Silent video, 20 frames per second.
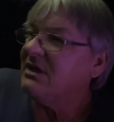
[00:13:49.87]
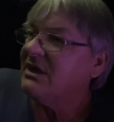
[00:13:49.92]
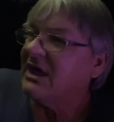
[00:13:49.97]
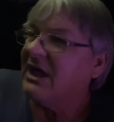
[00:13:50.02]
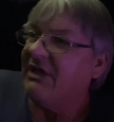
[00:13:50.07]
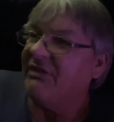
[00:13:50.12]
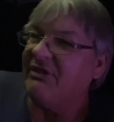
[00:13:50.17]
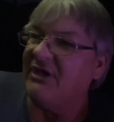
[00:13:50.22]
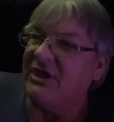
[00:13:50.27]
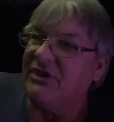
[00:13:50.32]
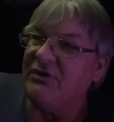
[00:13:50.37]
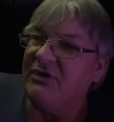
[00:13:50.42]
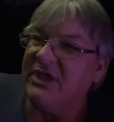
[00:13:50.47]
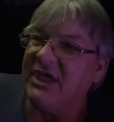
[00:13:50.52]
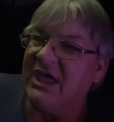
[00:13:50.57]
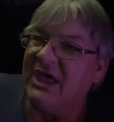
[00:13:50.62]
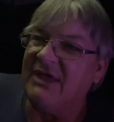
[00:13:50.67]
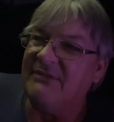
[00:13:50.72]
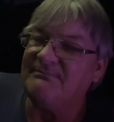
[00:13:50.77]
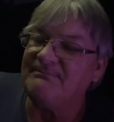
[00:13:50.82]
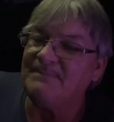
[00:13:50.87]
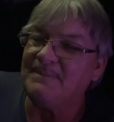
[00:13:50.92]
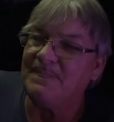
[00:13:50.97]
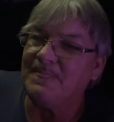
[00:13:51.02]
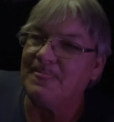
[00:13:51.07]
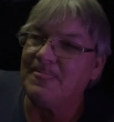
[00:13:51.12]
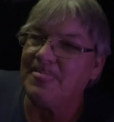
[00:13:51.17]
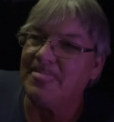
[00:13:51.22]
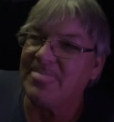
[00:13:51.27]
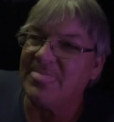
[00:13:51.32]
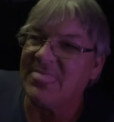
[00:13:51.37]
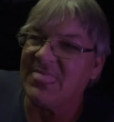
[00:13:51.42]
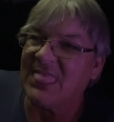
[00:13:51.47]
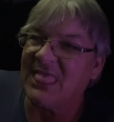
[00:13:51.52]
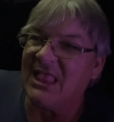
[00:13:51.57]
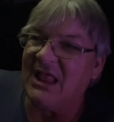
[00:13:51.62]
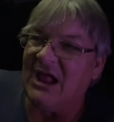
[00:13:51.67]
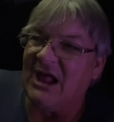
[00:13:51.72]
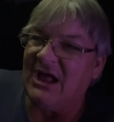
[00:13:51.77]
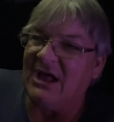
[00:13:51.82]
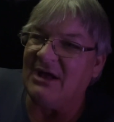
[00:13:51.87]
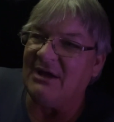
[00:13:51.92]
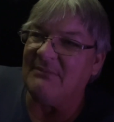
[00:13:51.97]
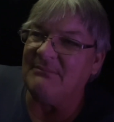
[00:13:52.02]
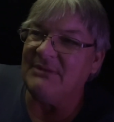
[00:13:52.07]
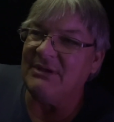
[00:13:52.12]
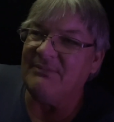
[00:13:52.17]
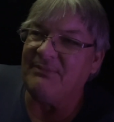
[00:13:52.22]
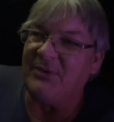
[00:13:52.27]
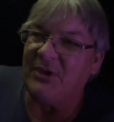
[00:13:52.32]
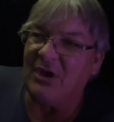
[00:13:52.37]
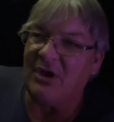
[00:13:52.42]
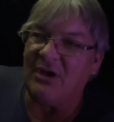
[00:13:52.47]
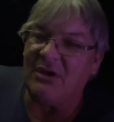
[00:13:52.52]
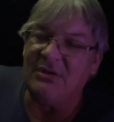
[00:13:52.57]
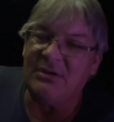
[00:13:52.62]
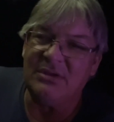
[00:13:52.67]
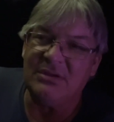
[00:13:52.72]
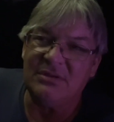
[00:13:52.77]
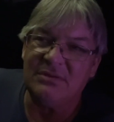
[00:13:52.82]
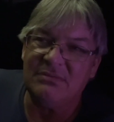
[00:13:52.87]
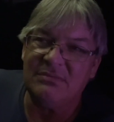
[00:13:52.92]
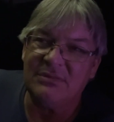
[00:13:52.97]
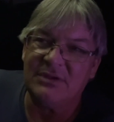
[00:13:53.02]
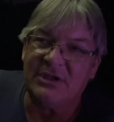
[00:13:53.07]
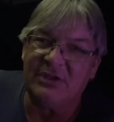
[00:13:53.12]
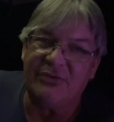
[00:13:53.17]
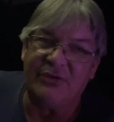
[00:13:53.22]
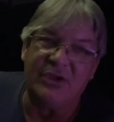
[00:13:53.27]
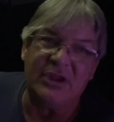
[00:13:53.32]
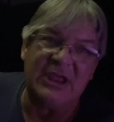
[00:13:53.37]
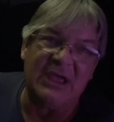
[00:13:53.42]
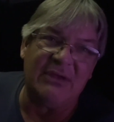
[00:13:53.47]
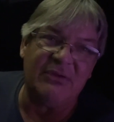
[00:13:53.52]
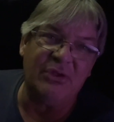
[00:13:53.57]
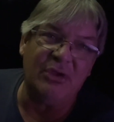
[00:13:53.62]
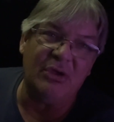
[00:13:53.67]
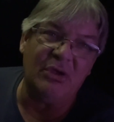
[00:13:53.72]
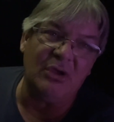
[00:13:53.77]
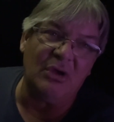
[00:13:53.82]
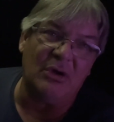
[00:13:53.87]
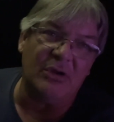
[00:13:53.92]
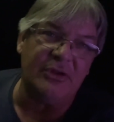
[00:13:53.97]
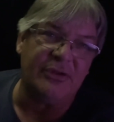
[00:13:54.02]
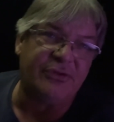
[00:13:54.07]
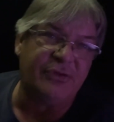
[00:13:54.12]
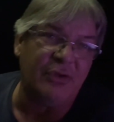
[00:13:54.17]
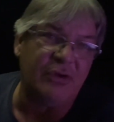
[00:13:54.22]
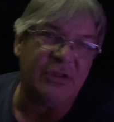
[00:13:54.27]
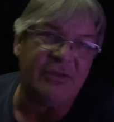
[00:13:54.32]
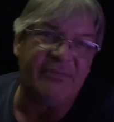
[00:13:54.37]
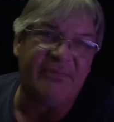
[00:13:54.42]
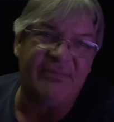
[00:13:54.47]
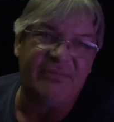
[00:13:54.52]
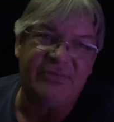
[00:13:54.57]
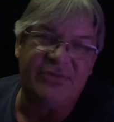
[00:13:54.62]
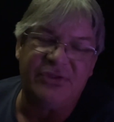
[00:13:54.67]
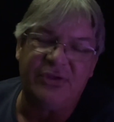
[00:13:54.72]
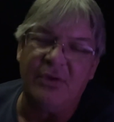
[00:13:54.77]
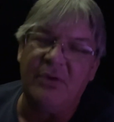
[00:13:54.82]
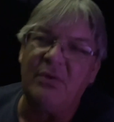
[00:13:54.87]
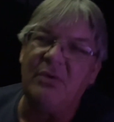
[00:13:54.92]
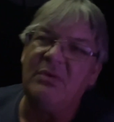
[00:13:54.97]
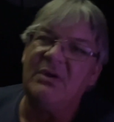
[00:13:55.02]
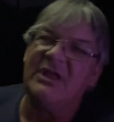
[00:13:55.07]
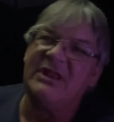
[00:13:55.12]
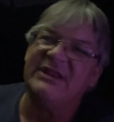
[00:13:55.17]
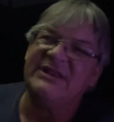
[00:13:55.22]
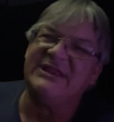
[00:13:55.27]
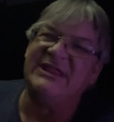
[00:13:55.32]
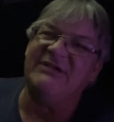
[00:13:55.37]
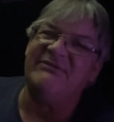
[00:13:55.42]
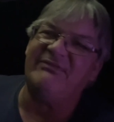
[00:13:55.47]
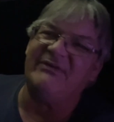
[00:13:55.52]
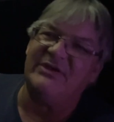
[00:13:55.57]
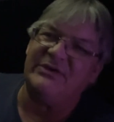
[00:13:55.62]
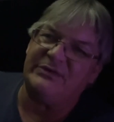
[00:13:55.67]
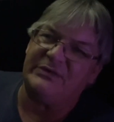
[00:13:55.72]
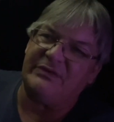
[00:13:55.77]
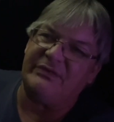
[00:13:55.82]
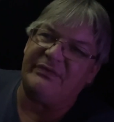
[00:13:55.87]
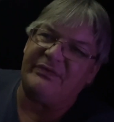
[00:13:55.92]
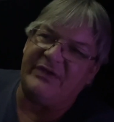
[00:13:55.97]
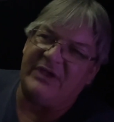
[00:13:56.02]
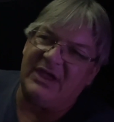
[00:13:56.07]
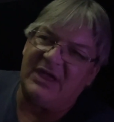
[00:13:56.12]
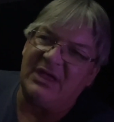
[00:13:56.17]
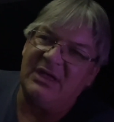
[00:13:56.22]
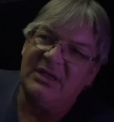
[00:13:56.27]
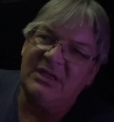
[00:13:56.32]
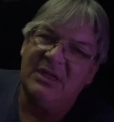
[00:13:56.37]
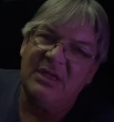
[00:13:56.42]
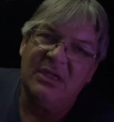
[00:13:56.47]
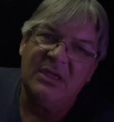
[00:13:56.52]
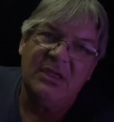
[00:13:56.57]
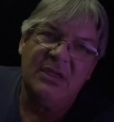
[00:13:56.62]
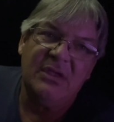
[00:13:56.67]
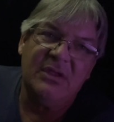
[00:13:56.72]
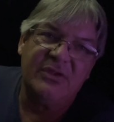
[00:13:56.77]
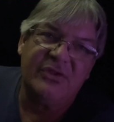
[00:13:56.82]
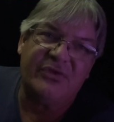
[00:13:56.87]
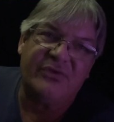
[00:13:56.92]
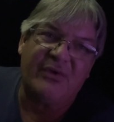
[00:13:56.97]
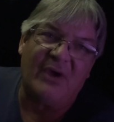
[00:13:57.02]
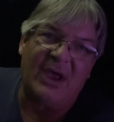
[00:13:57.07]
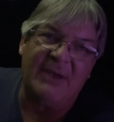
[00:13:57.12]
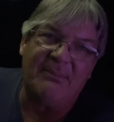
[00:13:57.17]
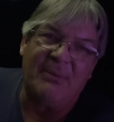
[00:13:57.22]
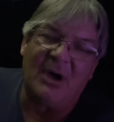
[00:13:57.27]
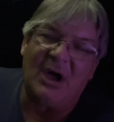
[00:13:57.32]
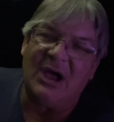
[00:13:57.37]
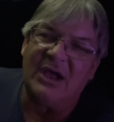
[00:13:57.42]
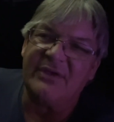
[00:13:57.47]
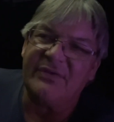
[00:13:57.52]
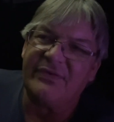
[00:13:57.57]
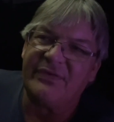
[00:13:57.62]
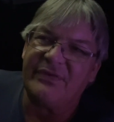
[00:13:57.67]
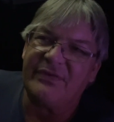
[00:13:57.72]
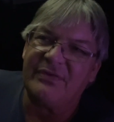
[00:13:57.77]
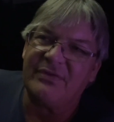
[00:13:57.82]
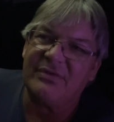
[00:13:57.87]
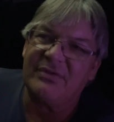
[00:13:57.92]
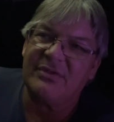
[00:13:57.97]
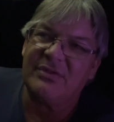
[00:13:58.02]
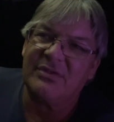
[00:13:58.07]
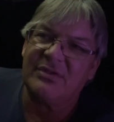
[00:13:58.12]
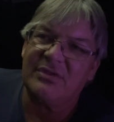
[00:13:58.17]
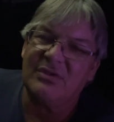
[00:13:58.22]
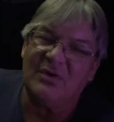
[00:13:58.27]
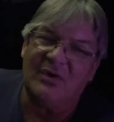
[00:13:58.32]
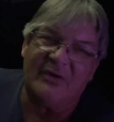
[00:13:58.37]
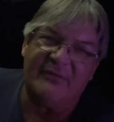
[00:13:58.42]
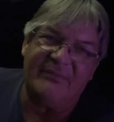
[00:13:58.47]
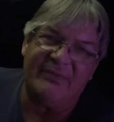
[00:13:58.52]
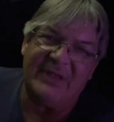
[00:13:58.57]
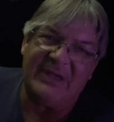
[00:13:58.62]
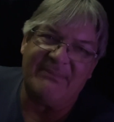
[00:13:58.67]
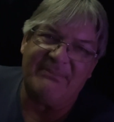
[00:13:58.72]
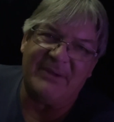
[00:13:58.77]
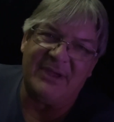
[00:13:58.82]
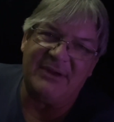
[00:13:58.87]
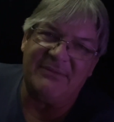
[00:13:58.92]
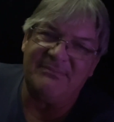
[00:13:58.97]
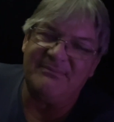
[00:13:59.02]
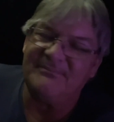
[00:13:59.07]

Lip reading: And then you get, because you can go to two divisions here, dry box or flatbed.